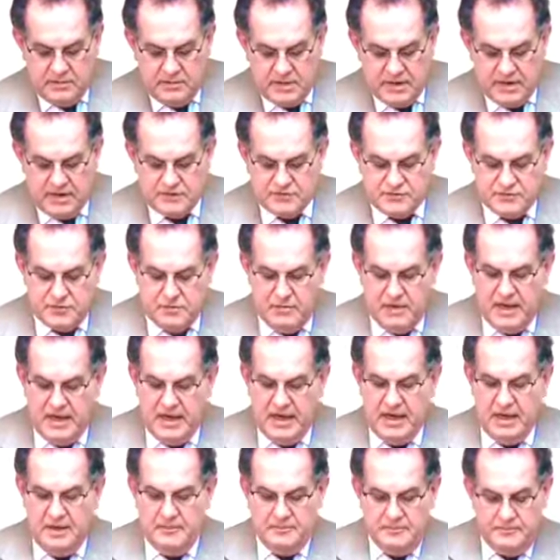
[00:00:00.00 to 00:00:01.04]
But as for
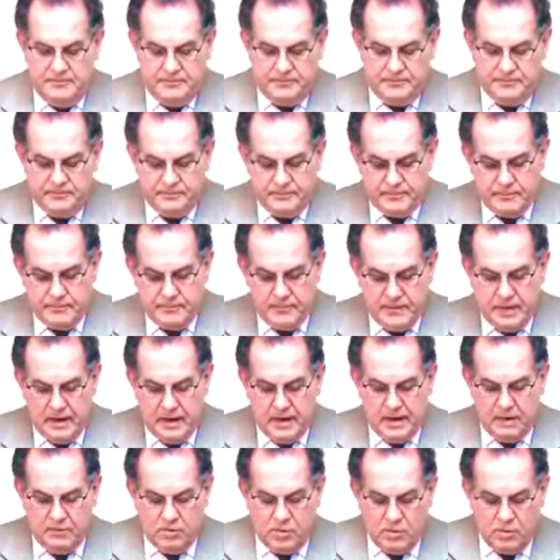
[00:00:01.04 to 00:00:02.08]
me,
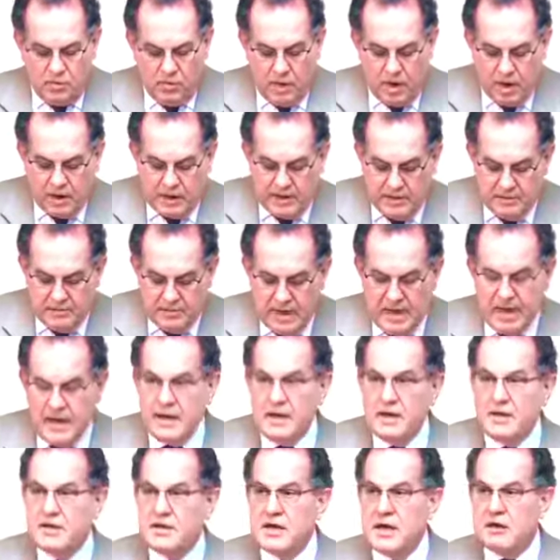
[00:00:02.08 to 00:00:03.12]
I will walk in
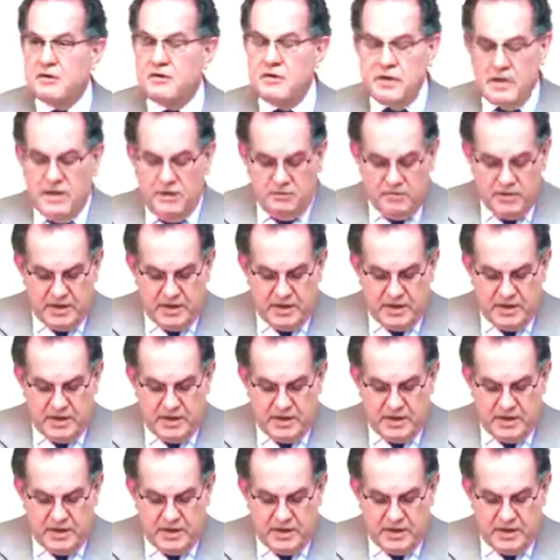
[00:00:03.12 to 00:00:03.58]
mine integrity.